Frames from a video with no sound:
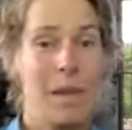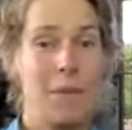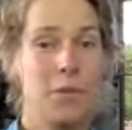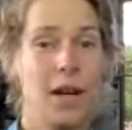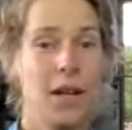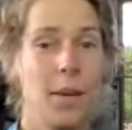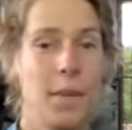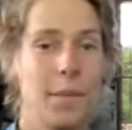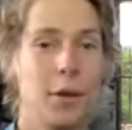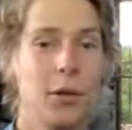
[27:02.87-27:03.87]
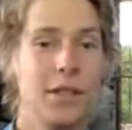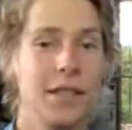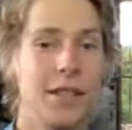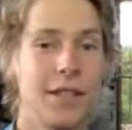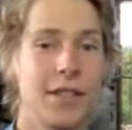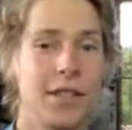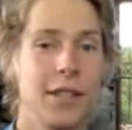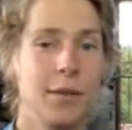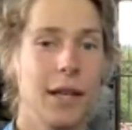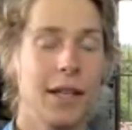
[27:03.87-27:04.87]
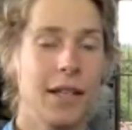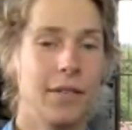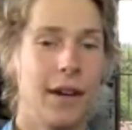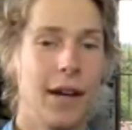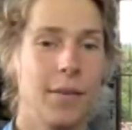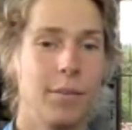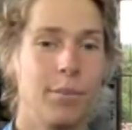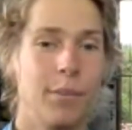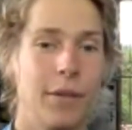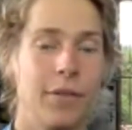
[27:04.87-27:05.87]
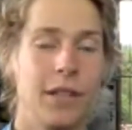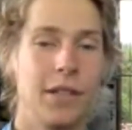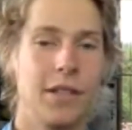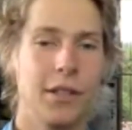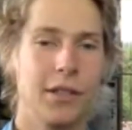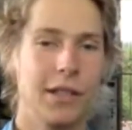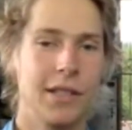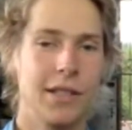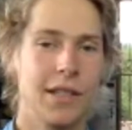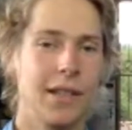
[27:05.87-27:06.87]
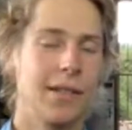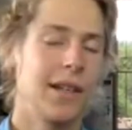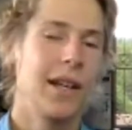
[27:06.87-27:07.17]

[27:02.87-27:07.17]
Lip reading: I'm trying to up my protein just to see like if my fitness increases, and